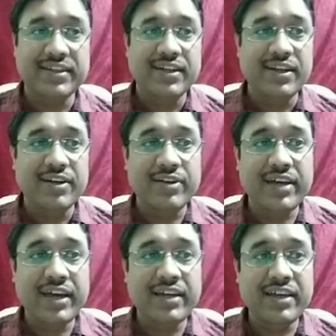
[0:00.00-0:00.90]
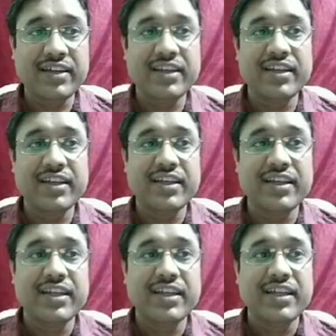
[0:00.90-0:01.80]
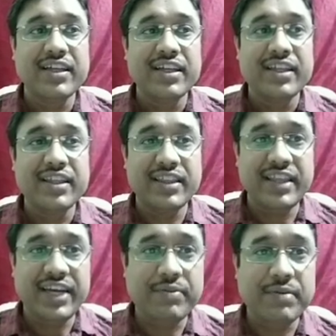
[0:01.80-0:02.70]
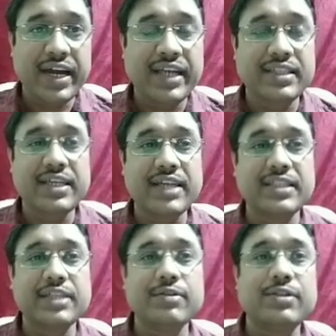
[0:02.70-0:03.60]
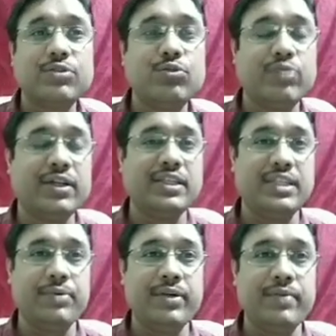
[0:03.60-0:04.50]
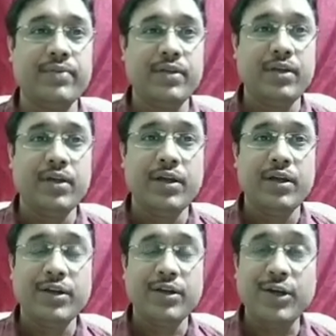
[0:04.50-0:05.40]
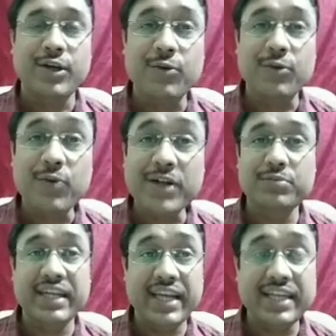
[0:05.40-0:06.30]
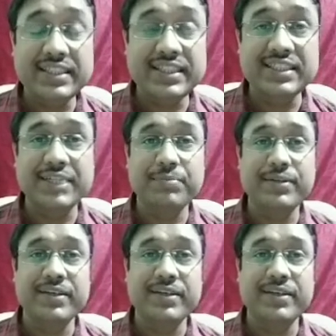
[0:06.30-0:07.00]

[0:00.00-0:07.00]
Okay, then we will write that 3x equals to 27. Now what should be the next step here?